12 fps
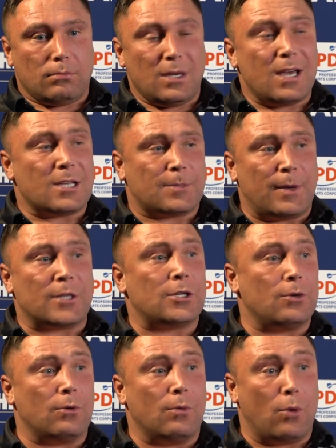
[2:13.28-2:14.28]
Yeah,
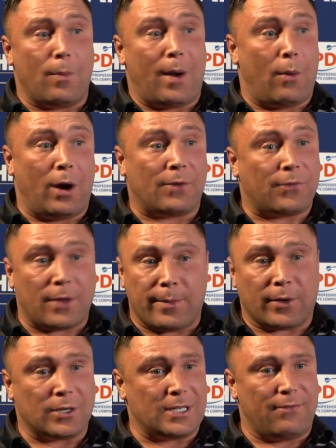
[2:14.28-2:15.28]
especially with my wife there,
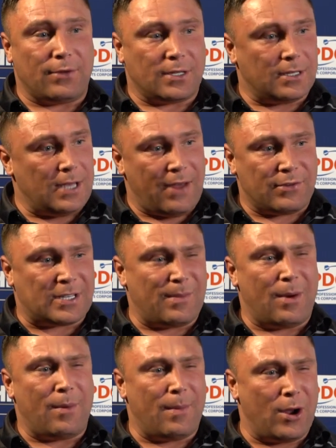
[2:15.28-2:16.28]
because every
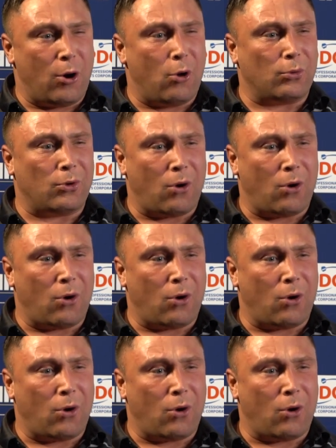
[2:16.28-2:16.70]
time I'm on my own,